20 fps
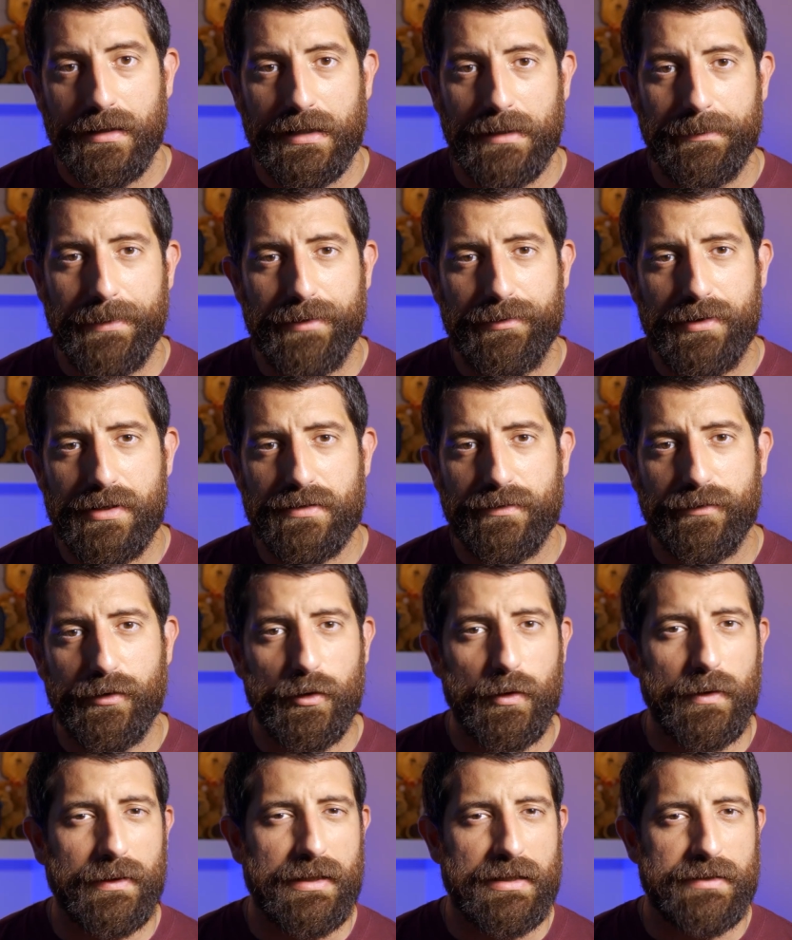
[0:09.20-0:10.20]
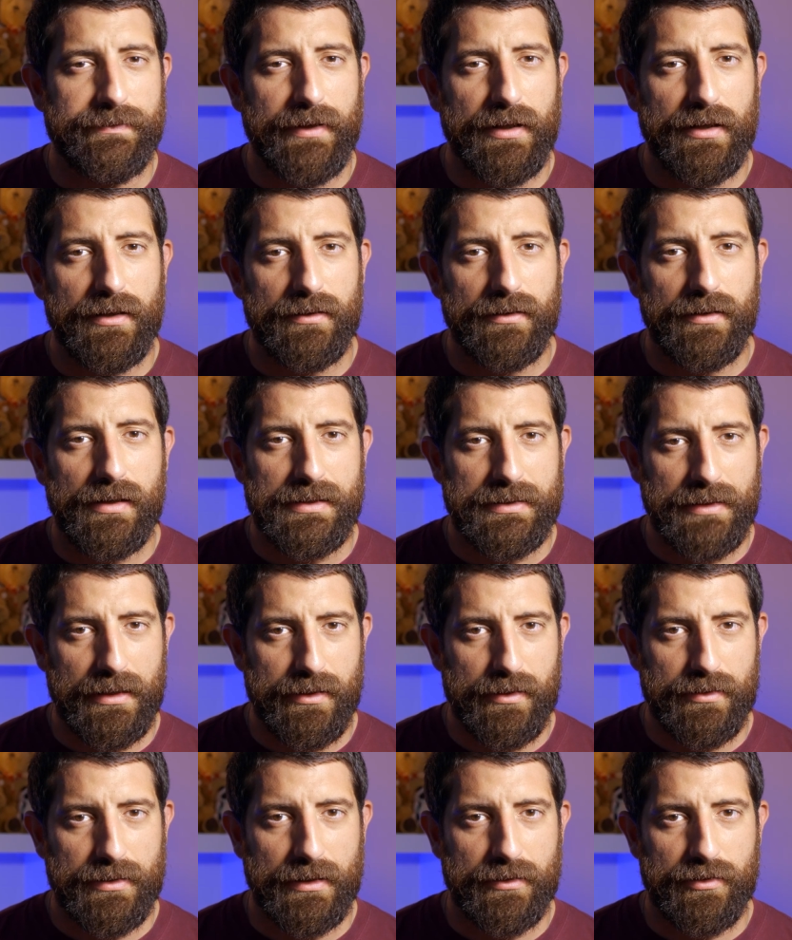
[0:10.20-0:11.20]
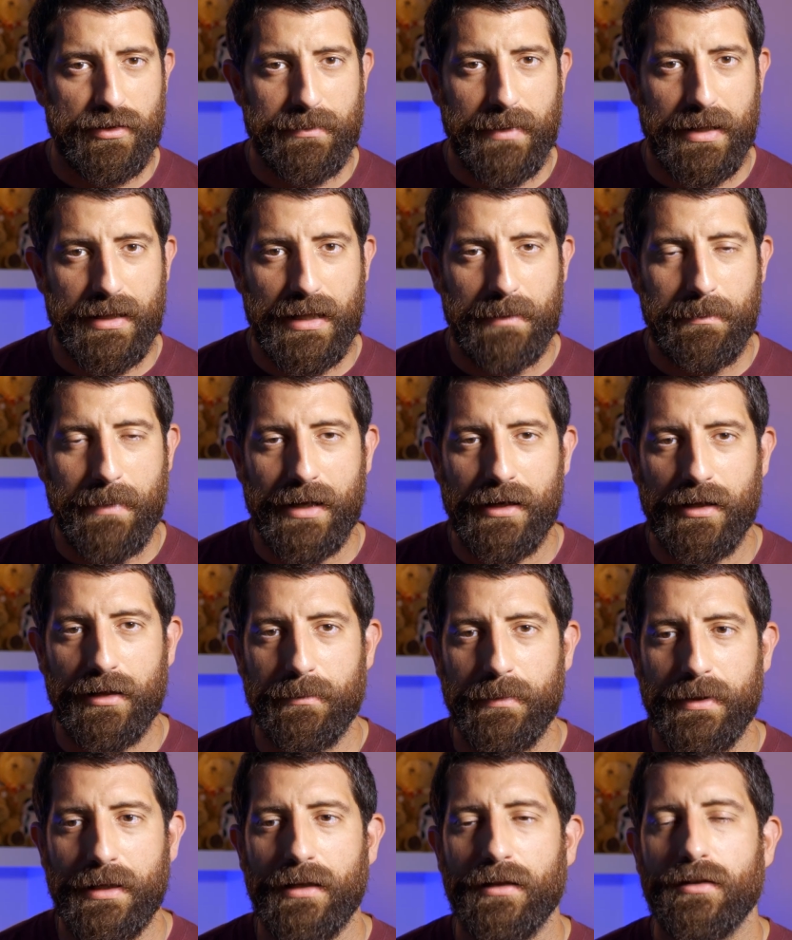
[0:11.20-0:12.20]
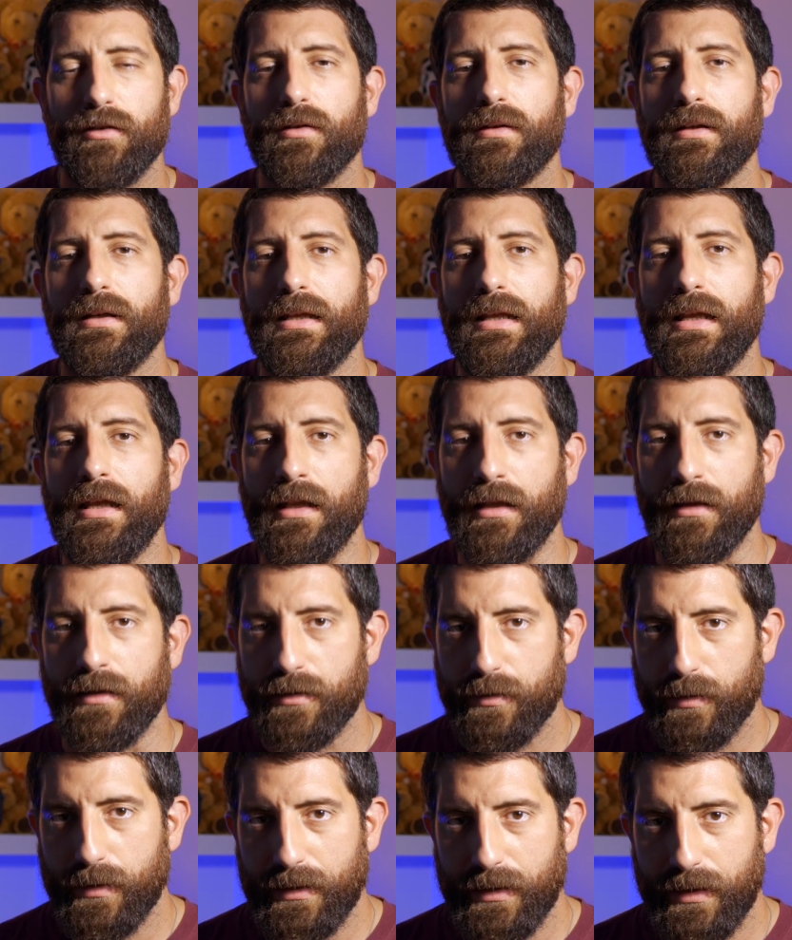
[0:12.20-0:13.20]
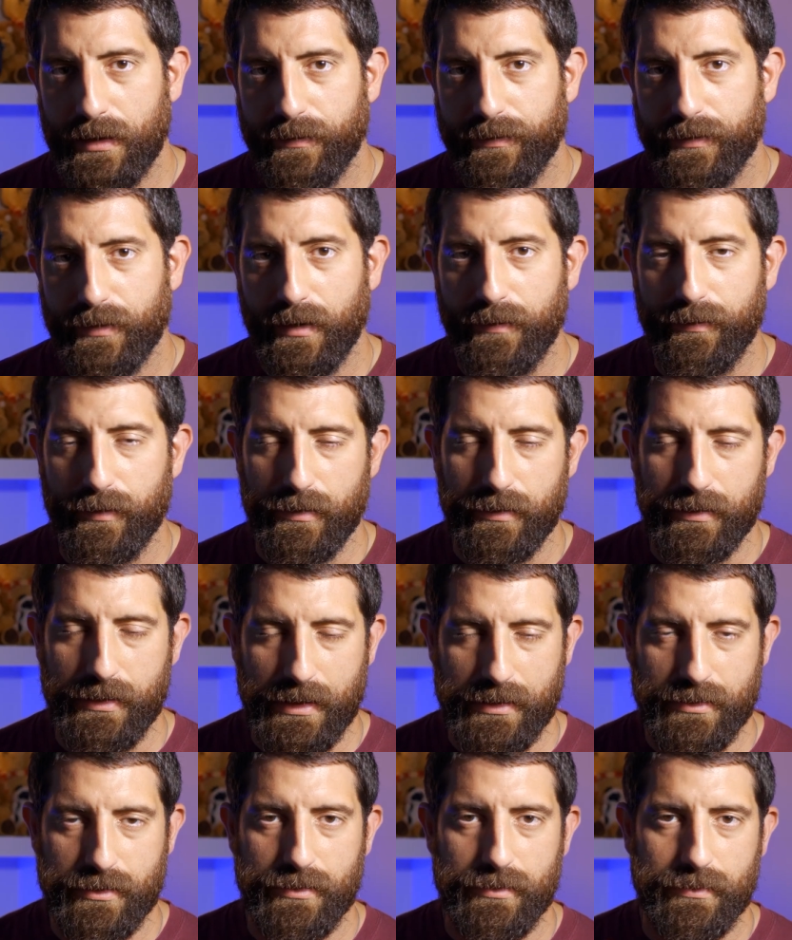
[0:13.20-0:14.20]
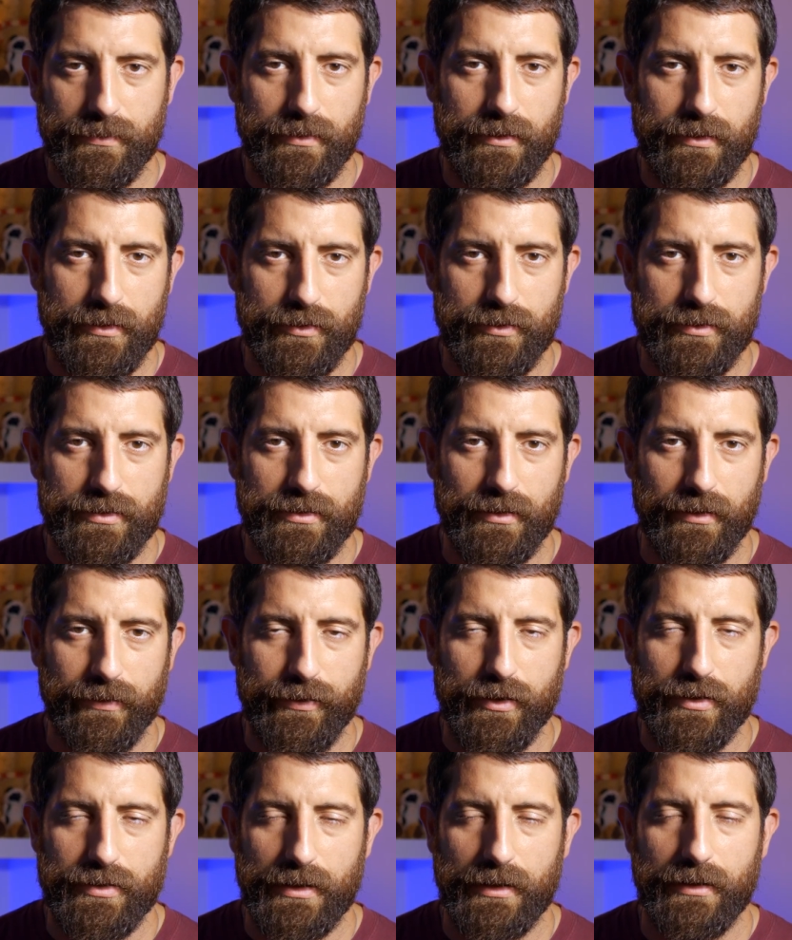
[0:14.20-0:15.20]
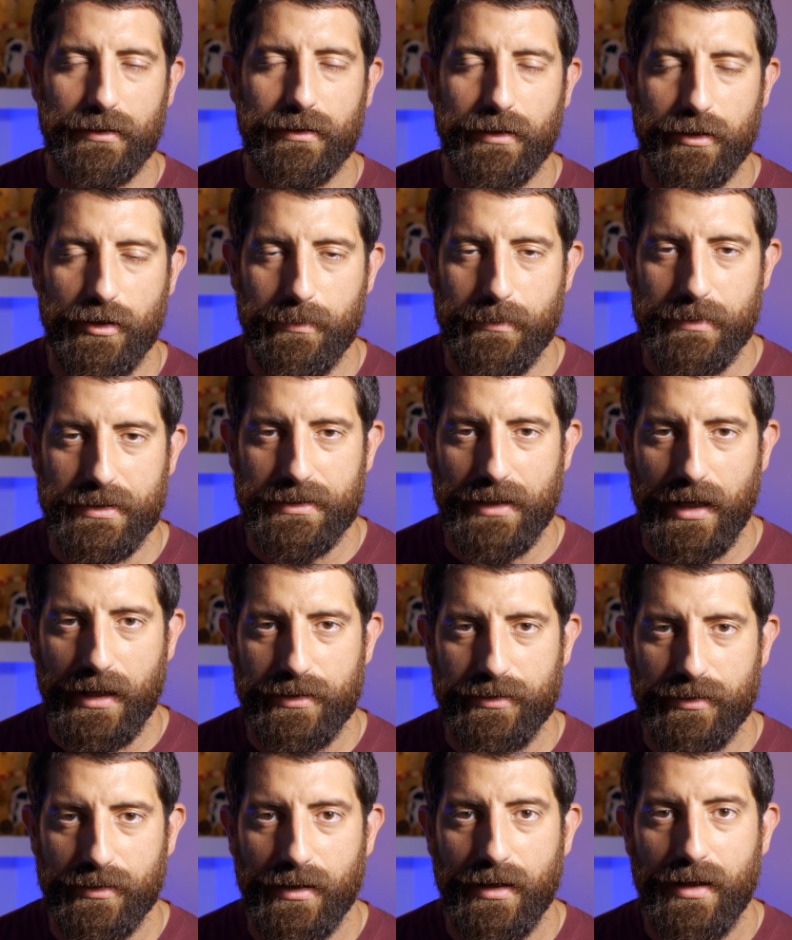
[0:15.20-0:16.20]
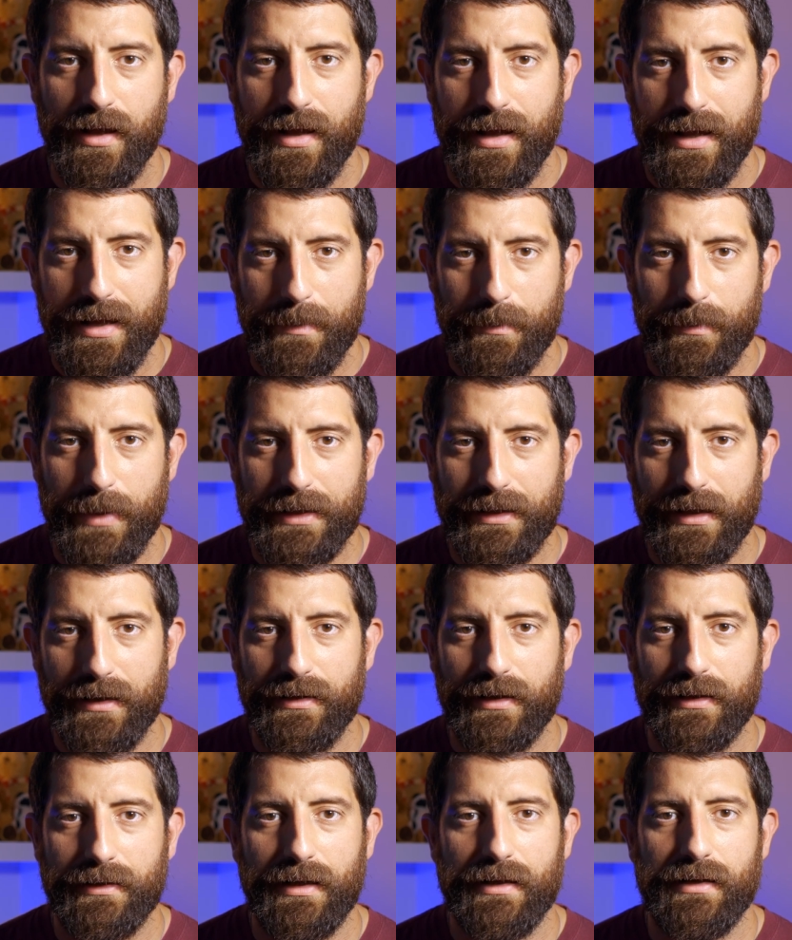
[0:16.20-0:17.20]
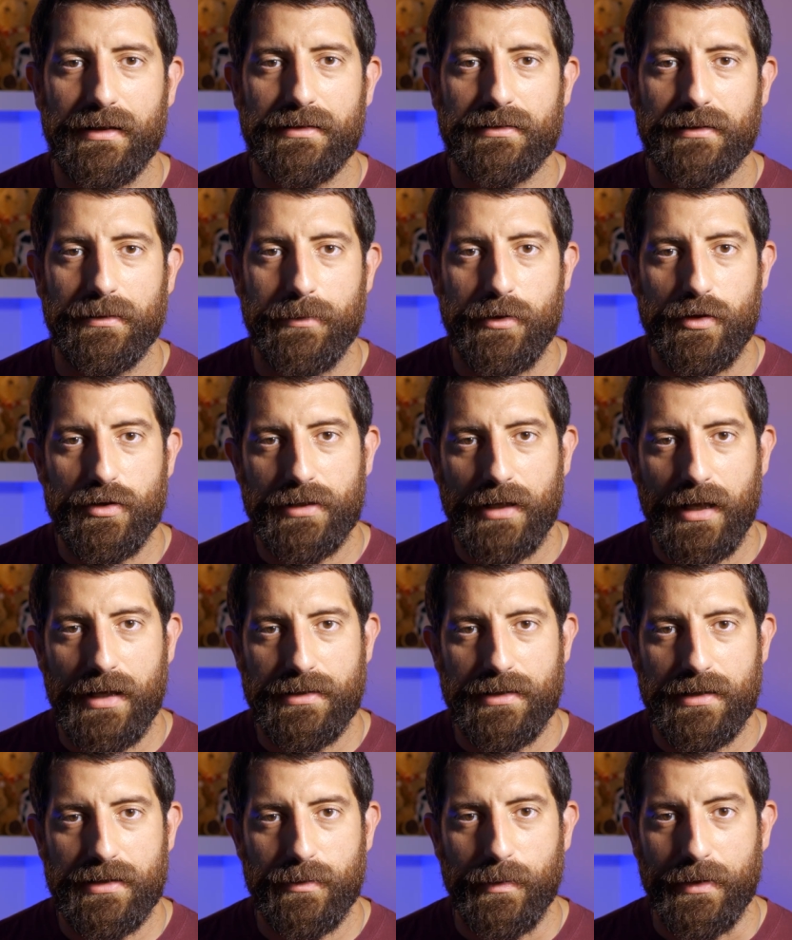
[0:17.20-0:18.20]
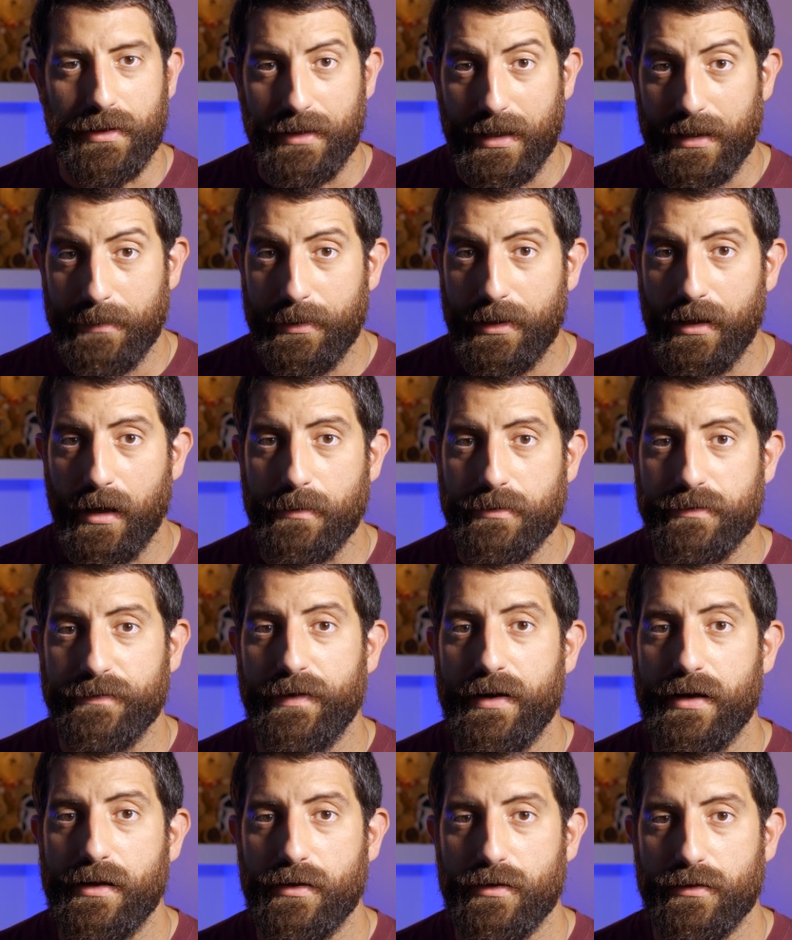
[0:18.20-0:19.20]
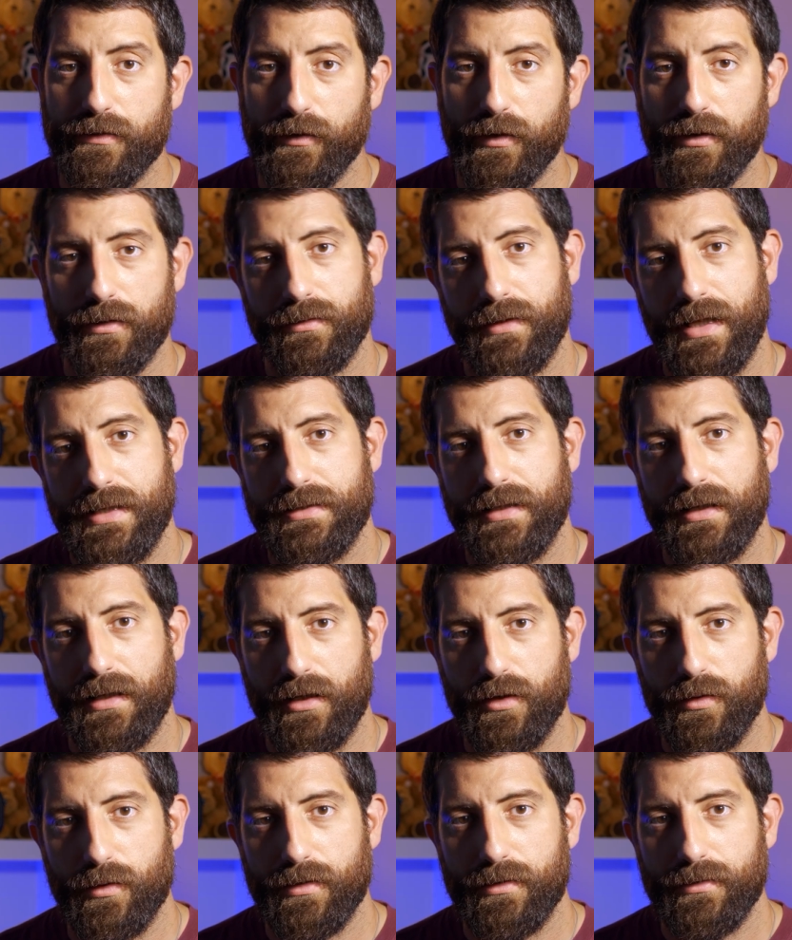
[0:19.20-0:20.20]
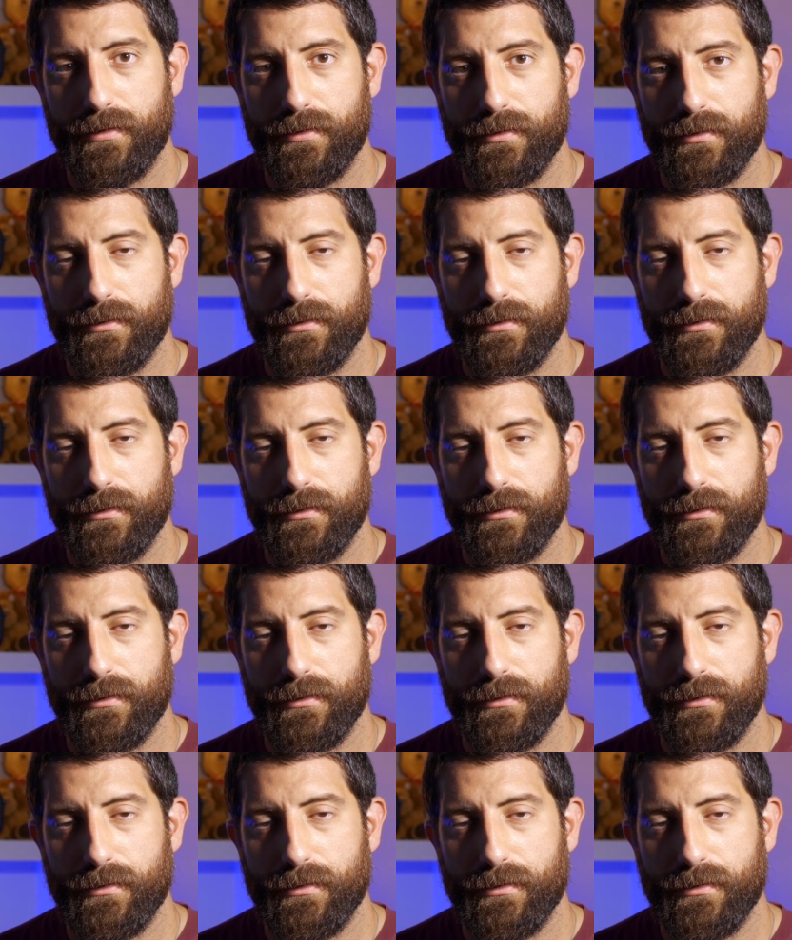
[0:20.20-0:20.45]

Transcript: The main reason for doing this video is that using Trim Edit might not be totally intuitive if you're just used to using the normal selection, but I think there are some use cases where it becomes very useful. Let's take a look.